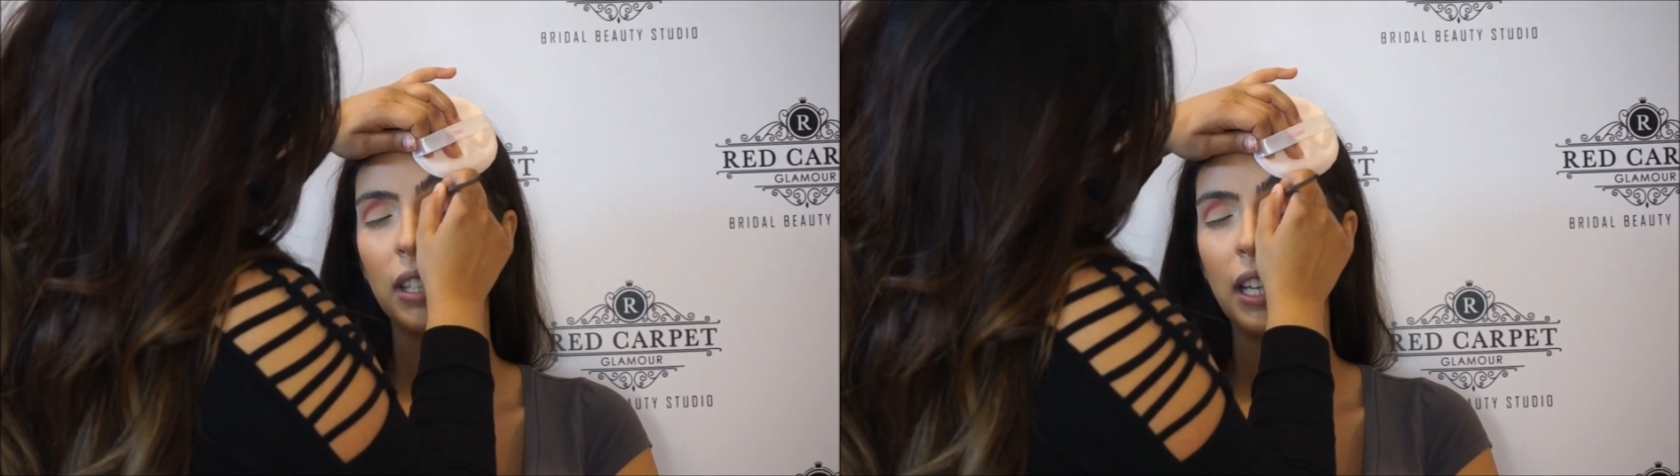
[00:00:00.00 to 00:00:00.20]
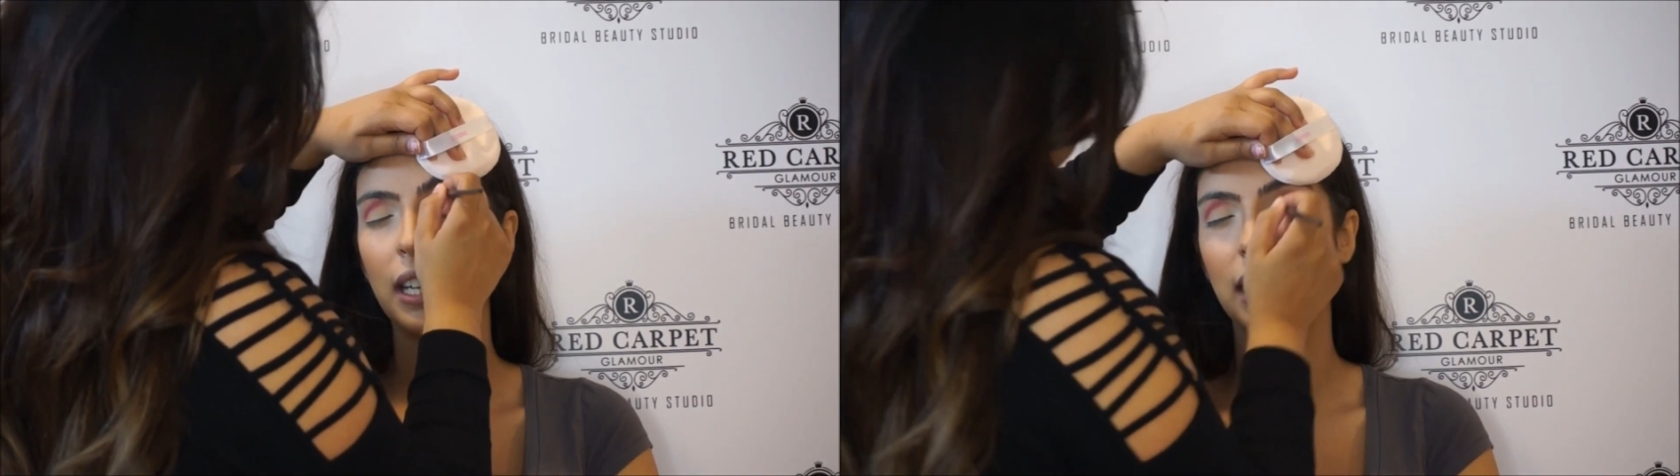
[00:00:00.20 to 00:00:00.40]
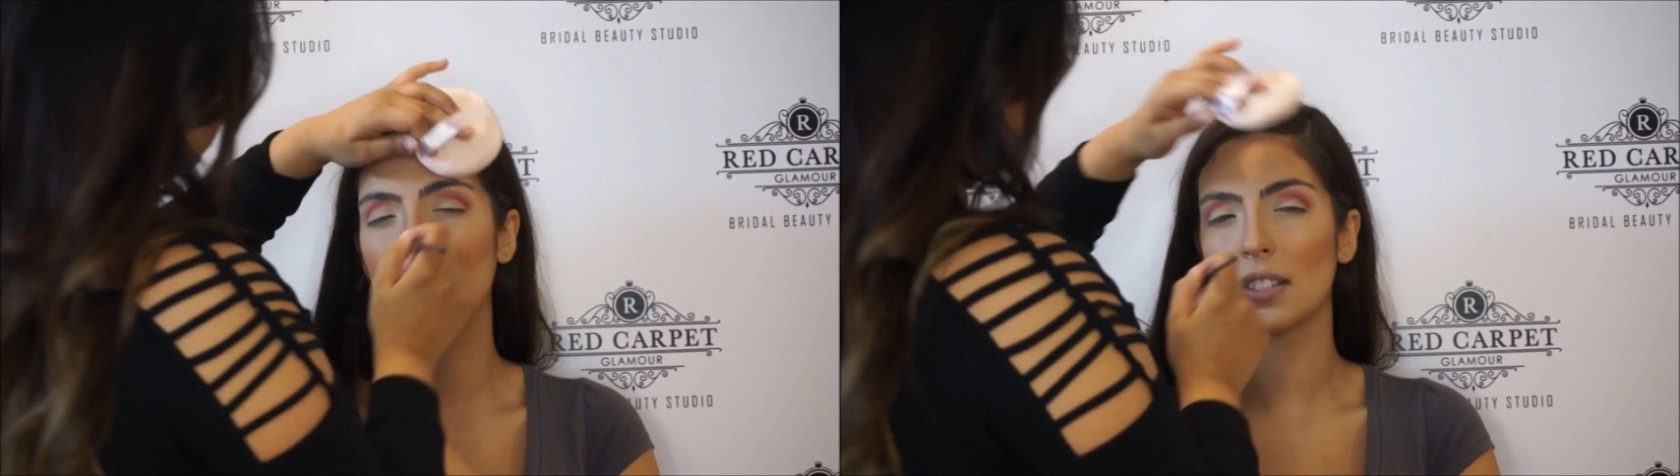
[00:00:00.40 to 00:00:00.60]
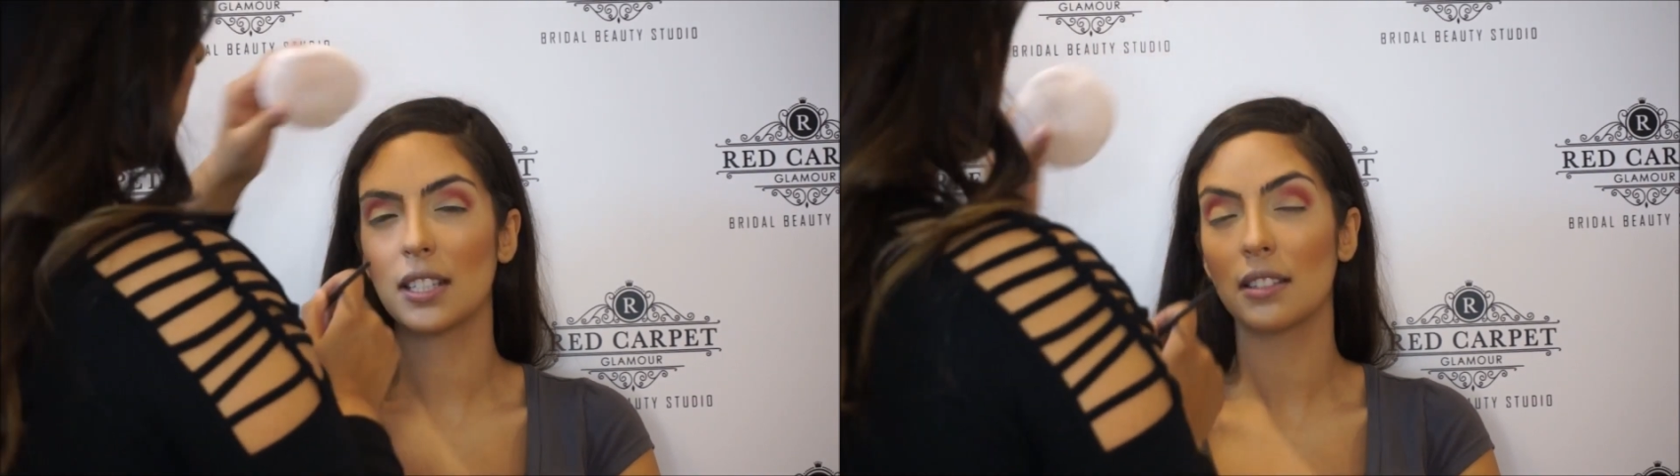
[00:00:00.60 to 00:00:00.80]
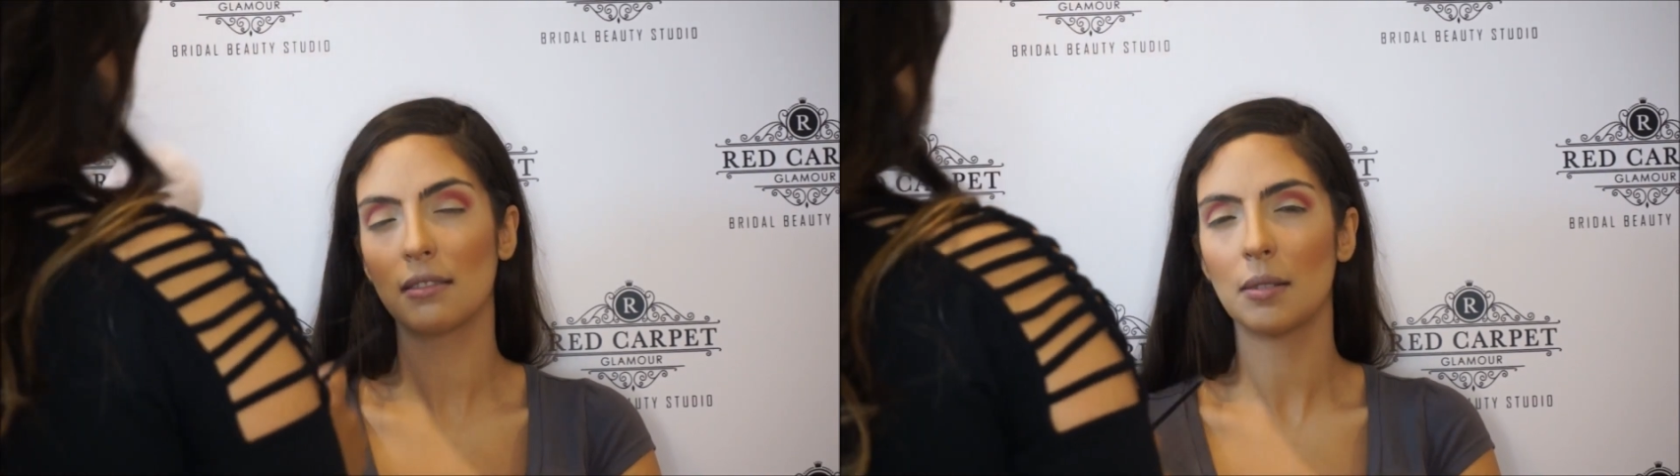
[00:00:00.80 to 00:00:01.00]
out that
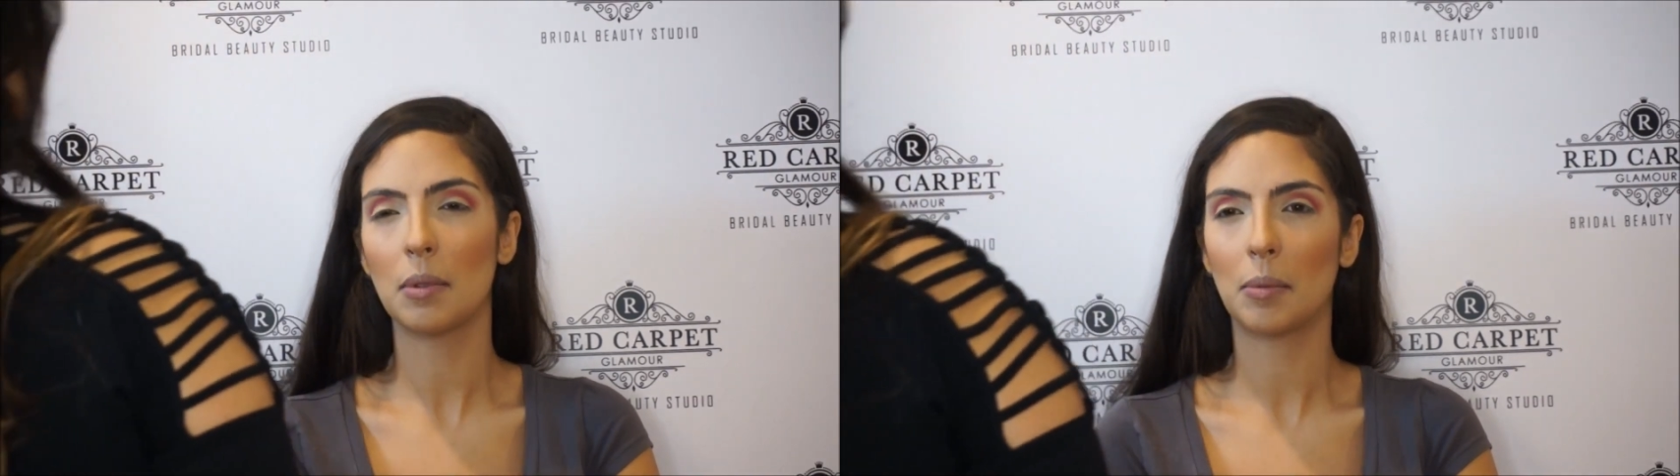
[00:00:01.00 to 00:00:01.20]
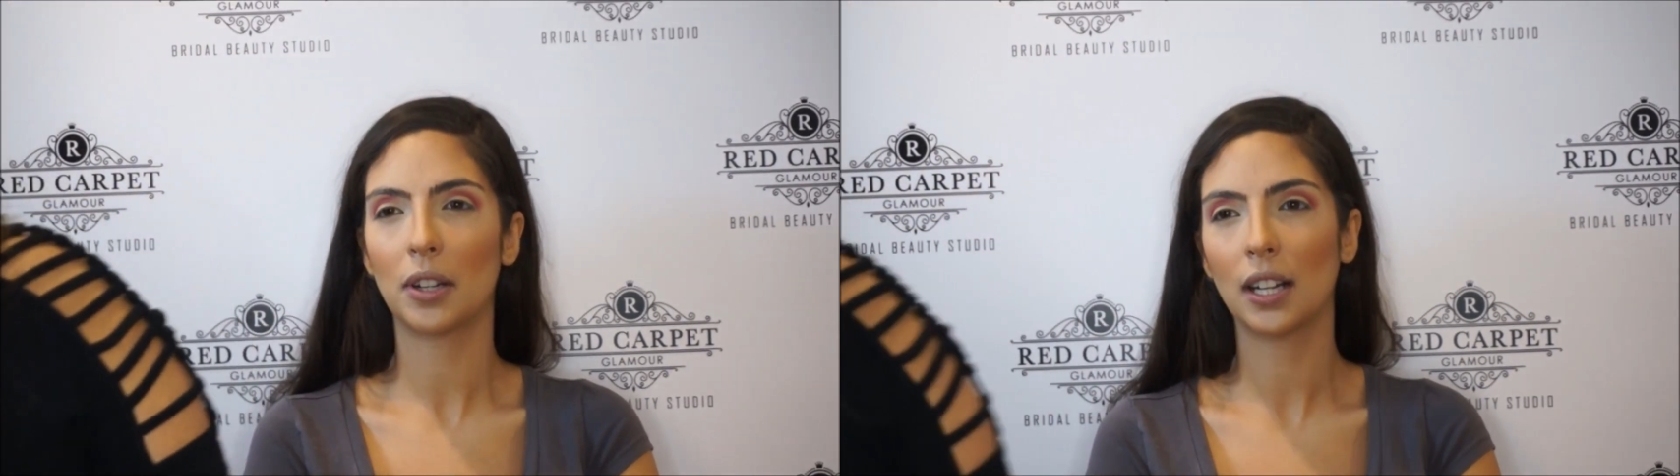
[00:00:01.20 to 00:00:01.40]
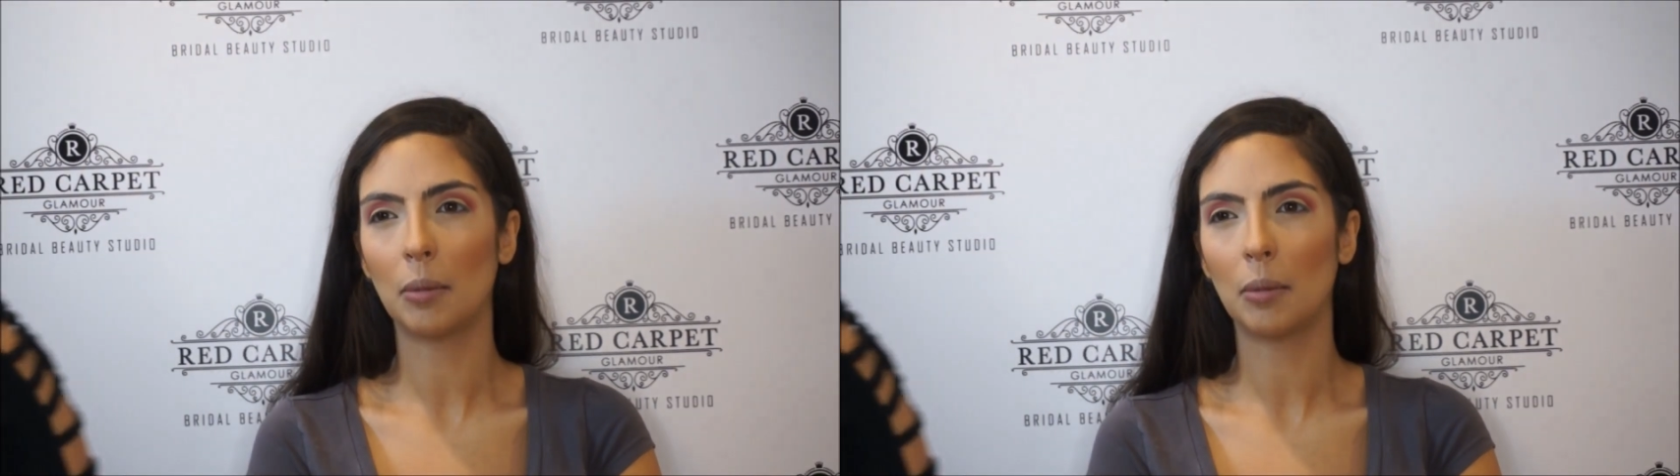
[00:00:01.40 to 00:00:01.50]
crease area.